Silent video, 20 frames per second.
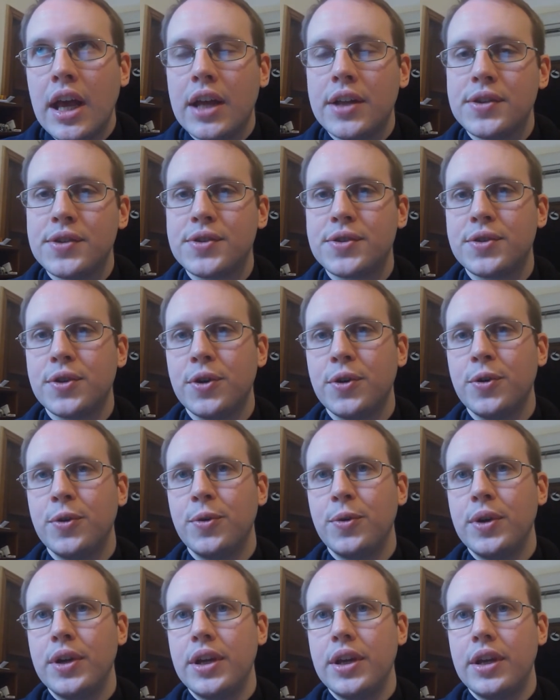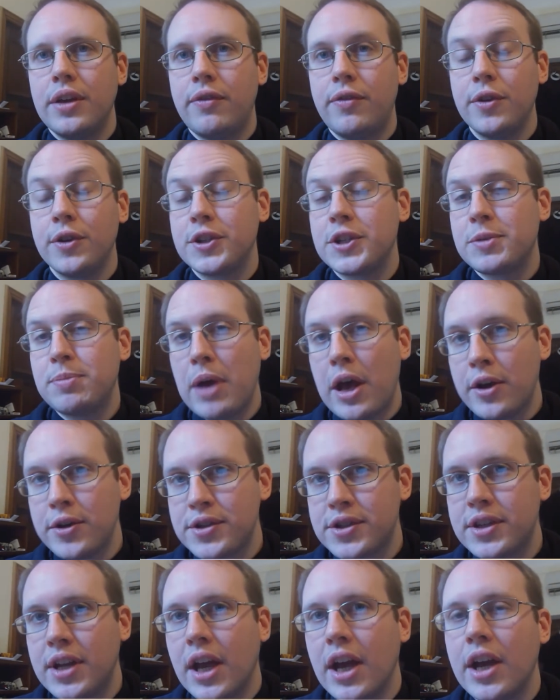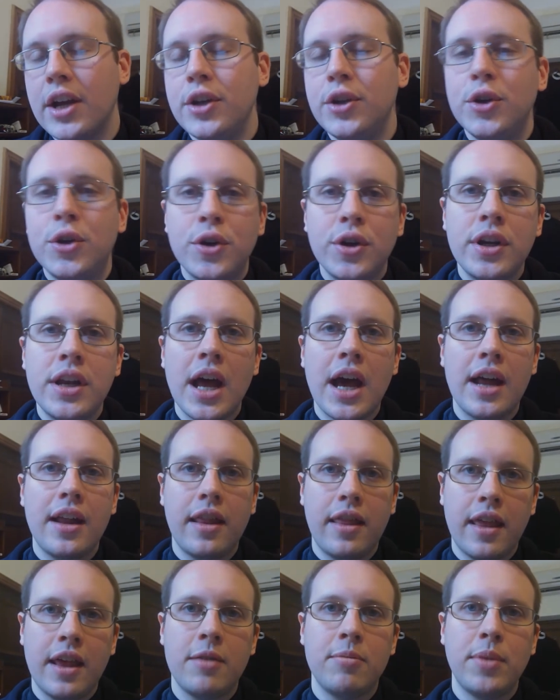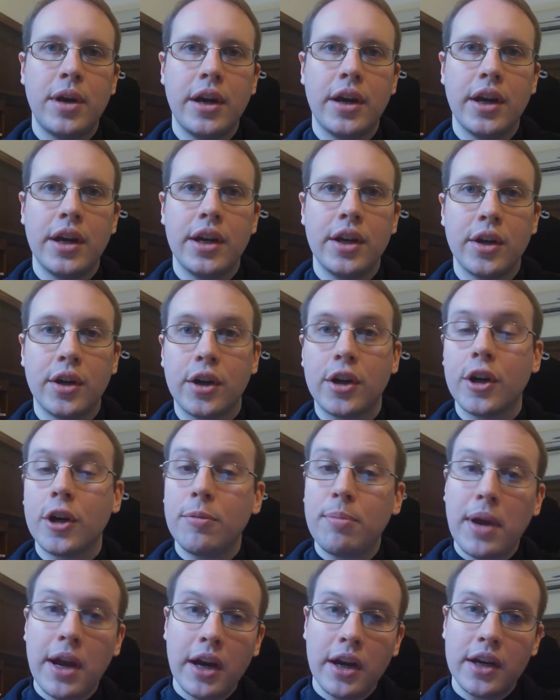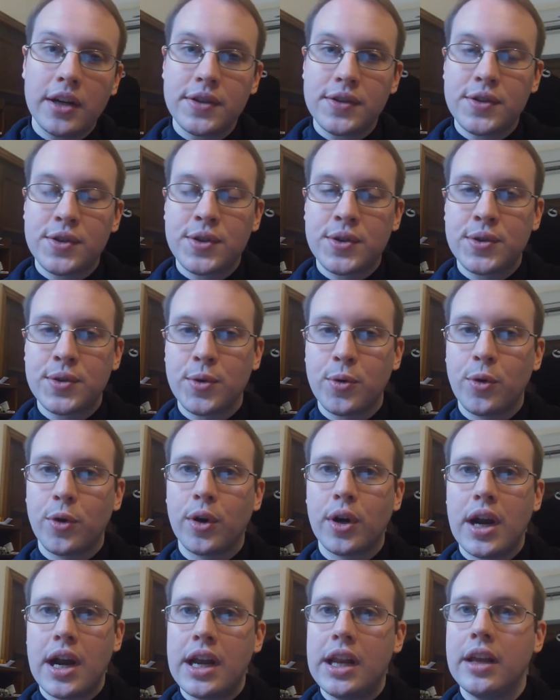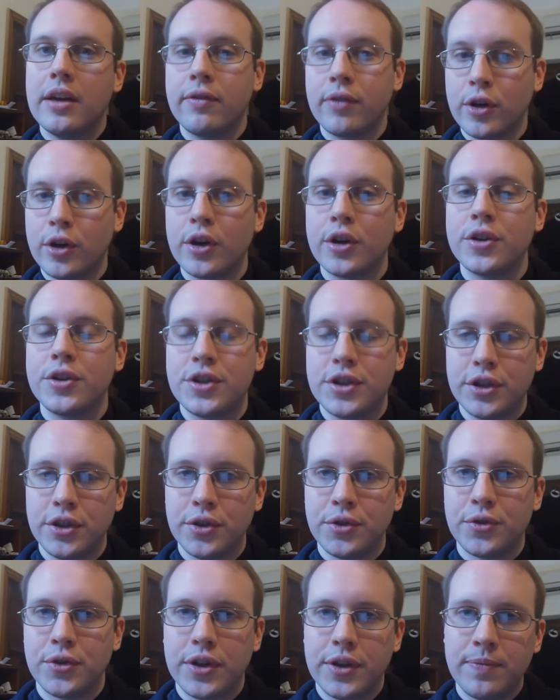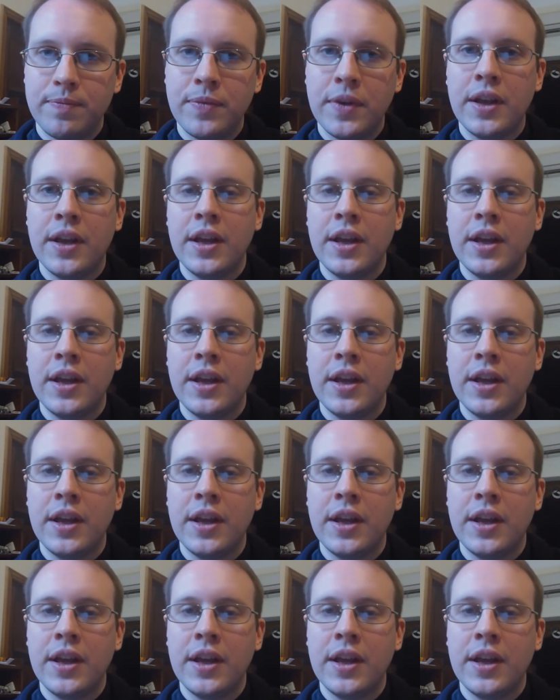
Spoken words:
And so if your spouse died, you could not then marry her parents or any of her children.